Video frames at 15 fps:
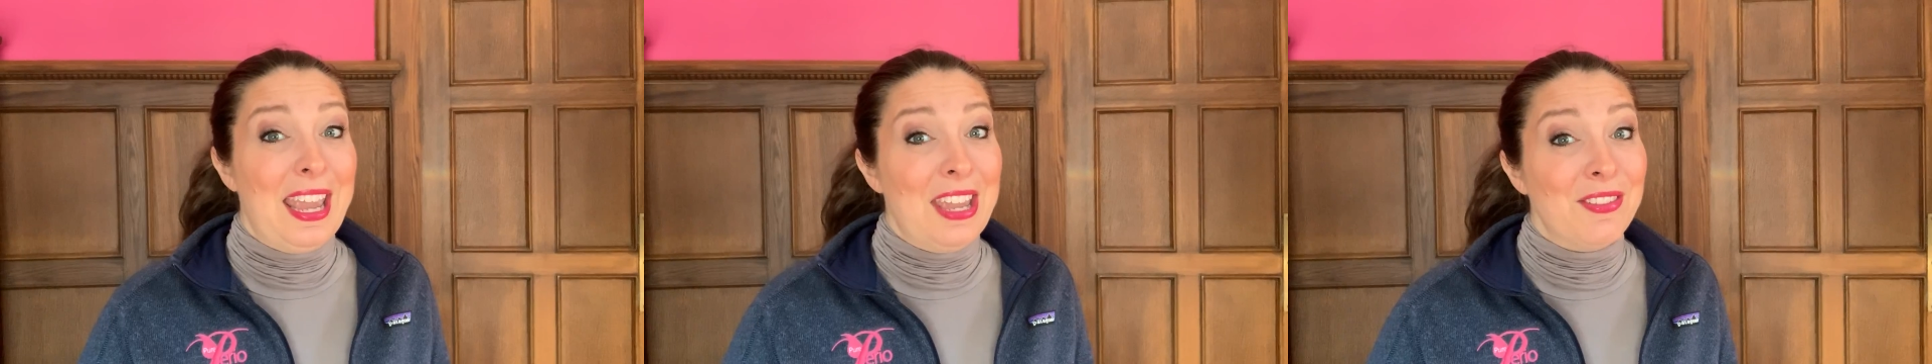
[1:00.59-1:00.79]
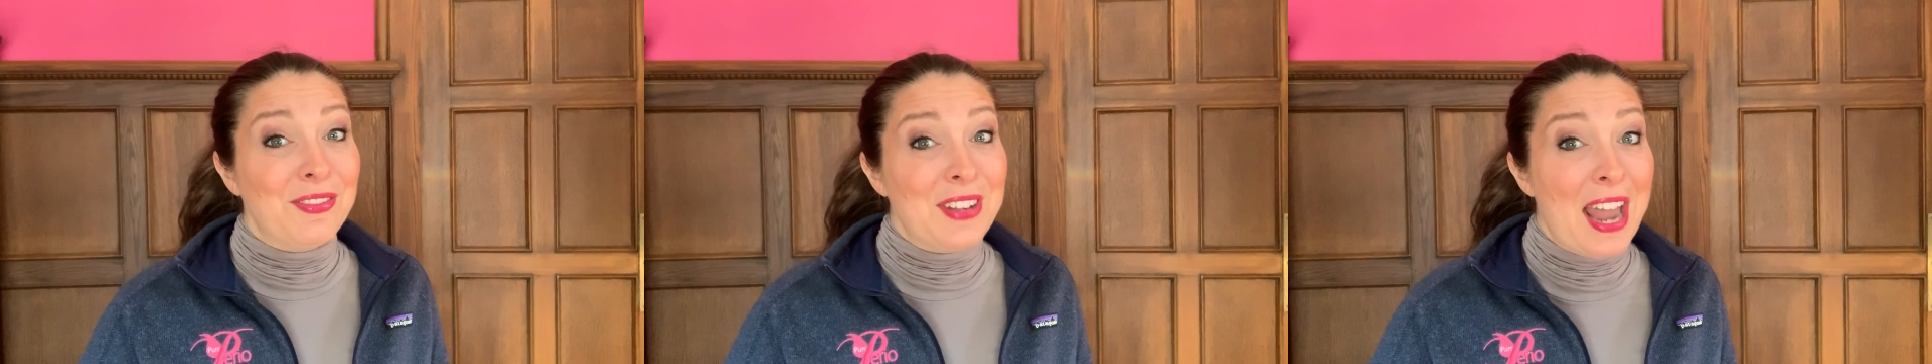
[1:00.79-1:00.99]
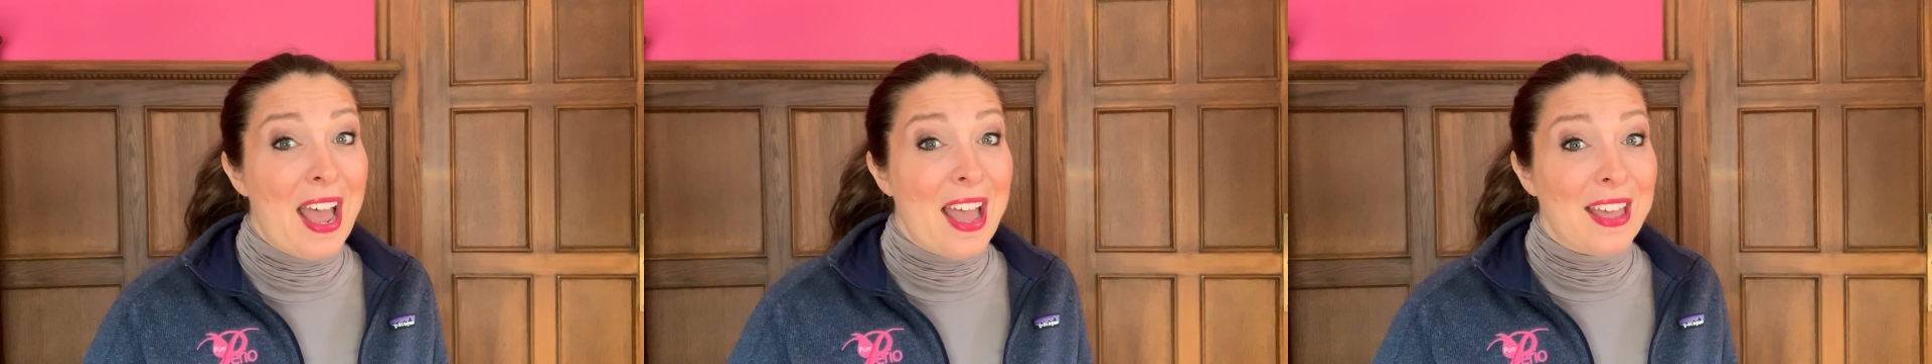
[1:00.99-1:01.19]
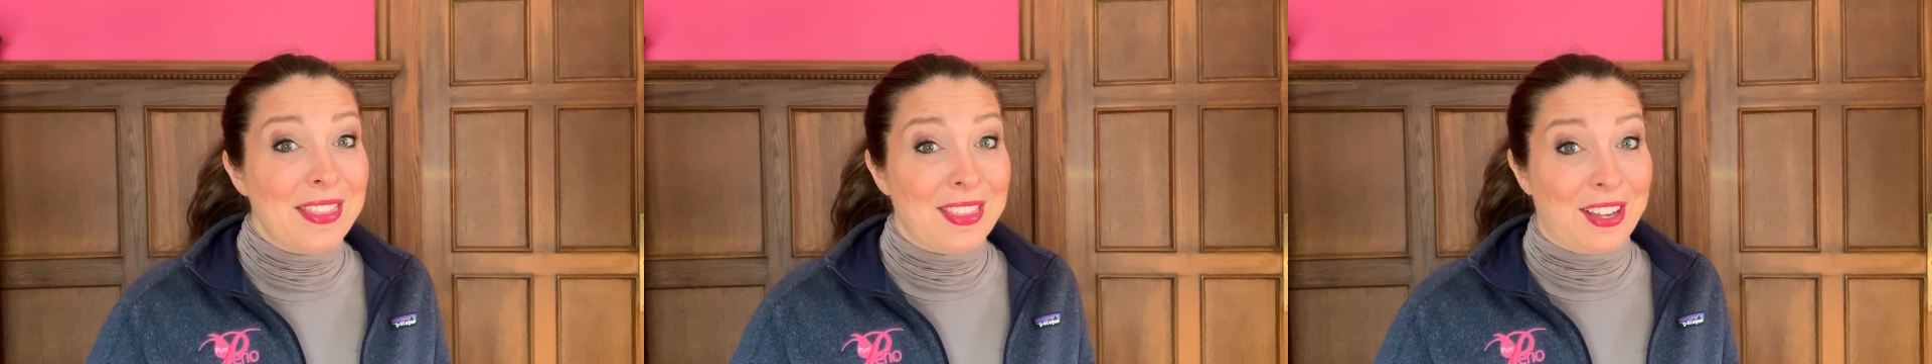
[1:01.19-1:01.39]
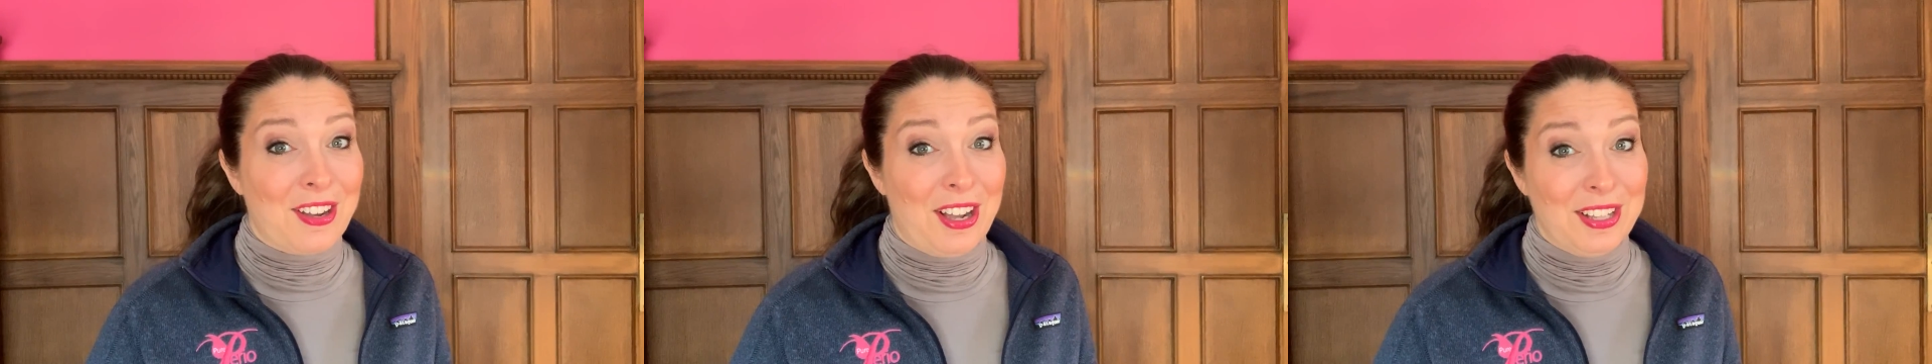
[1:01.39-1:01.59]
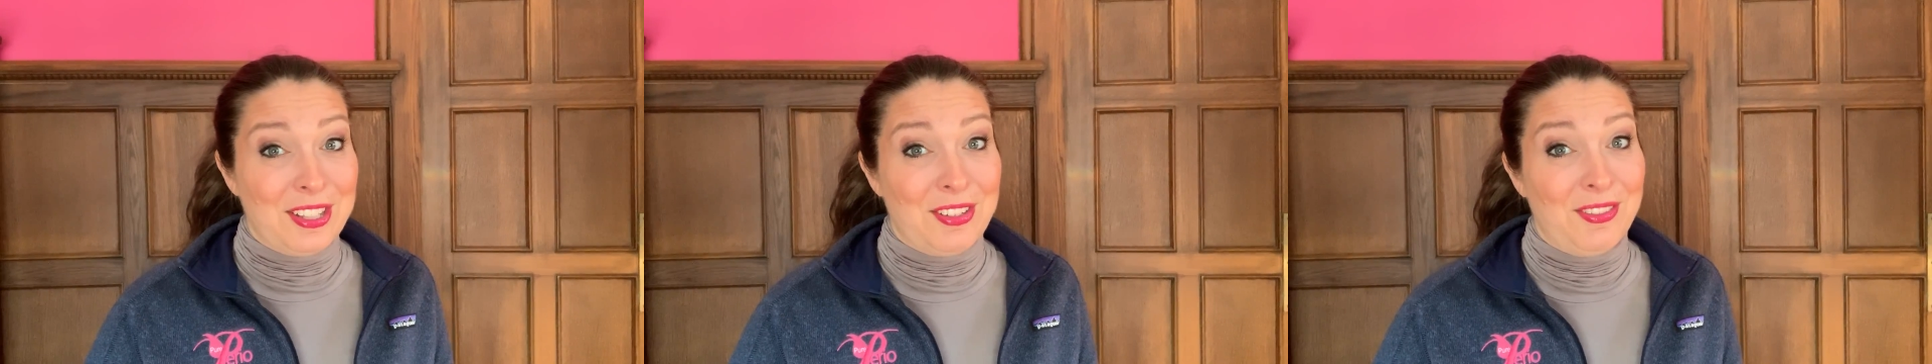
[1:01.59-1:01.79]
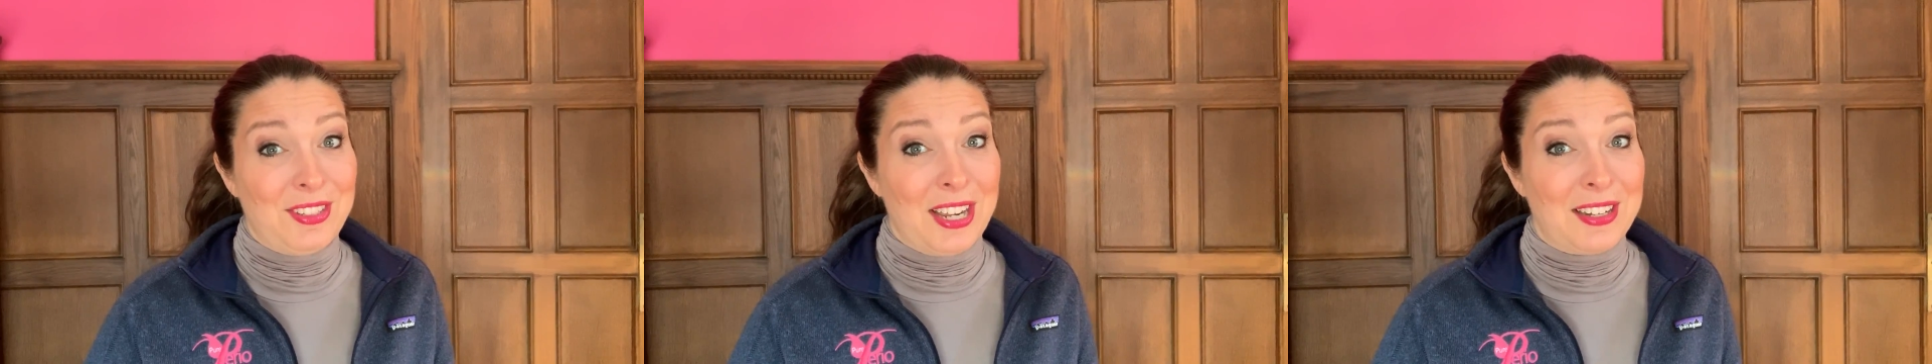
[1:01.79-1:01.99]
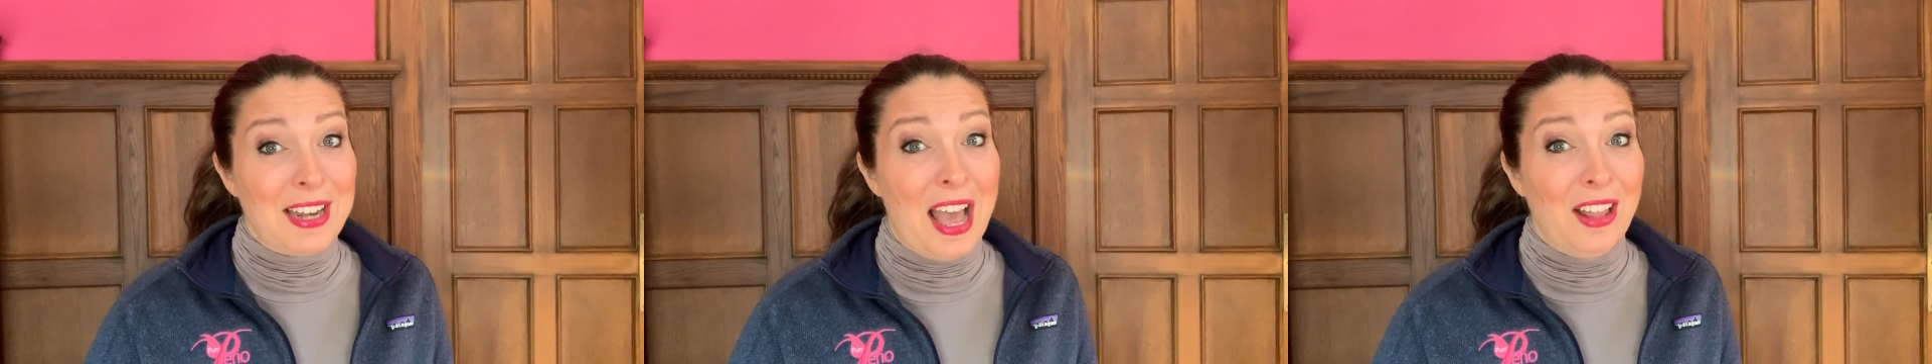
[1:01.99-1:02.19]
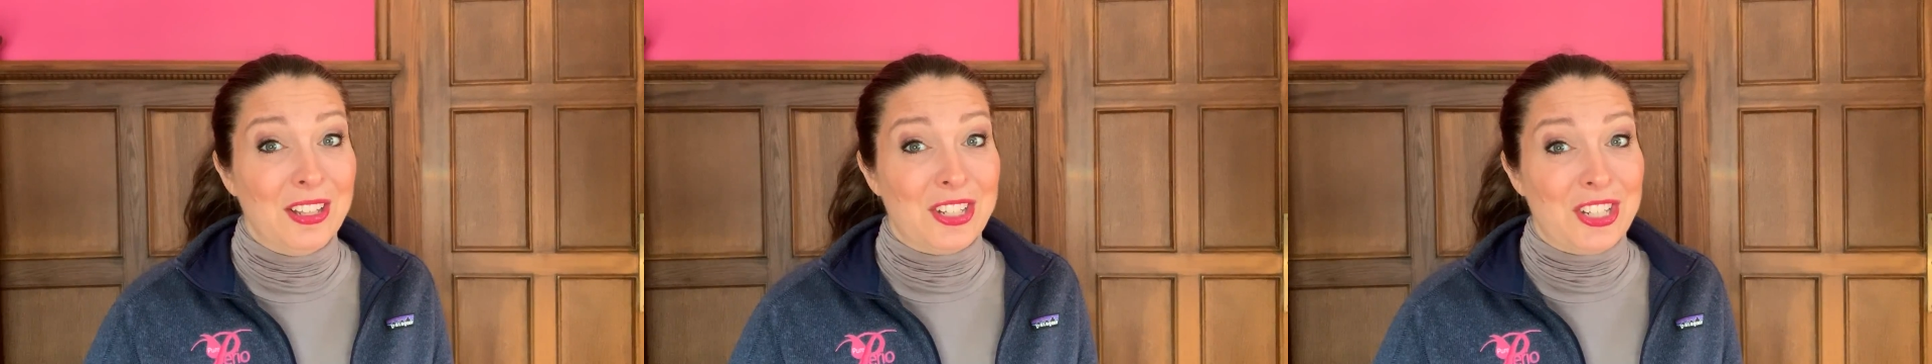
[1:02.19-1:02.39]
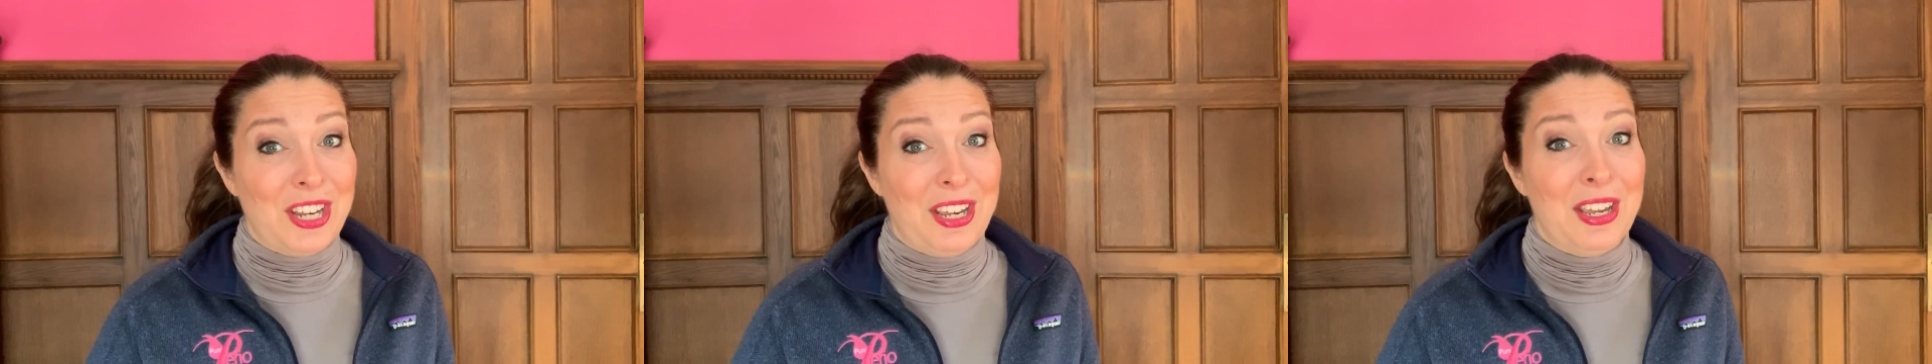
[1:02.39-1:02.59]
If not, the cost of
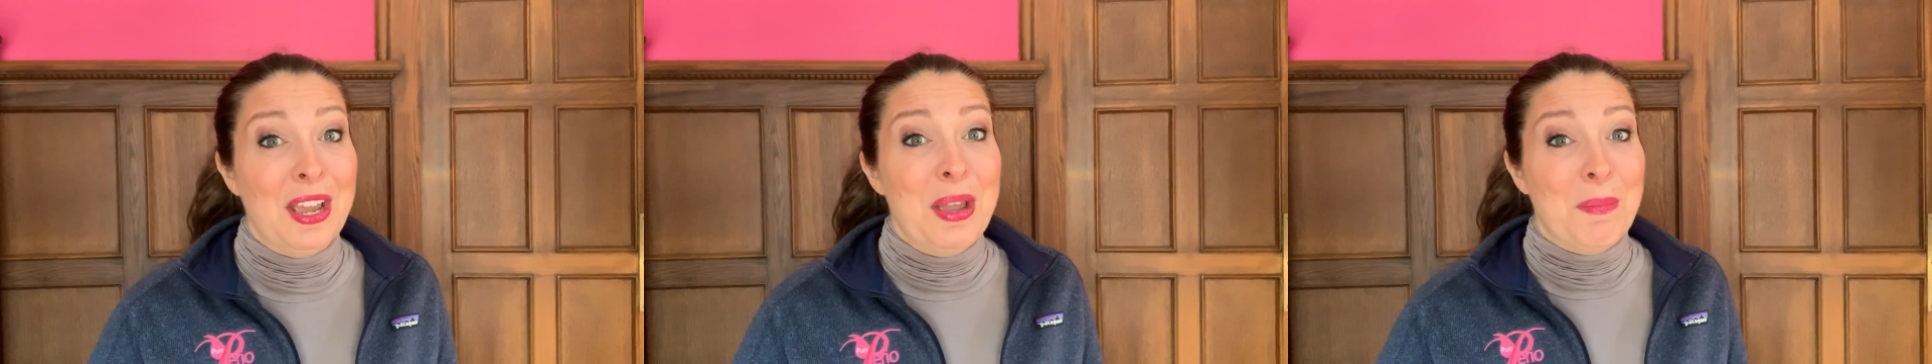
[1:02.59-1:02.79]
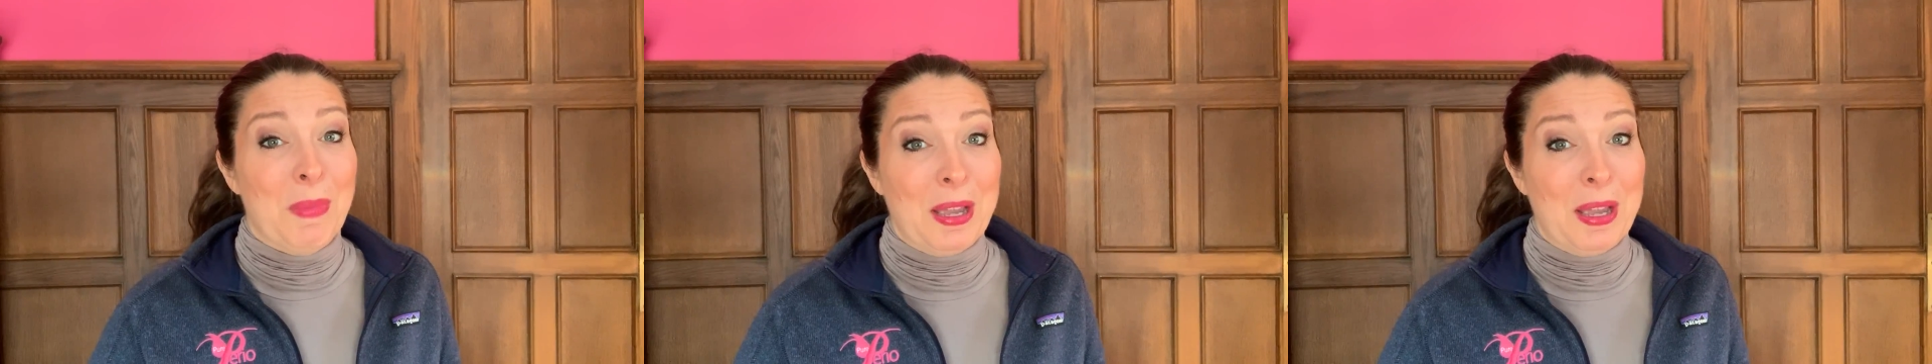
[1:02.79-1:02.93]
technology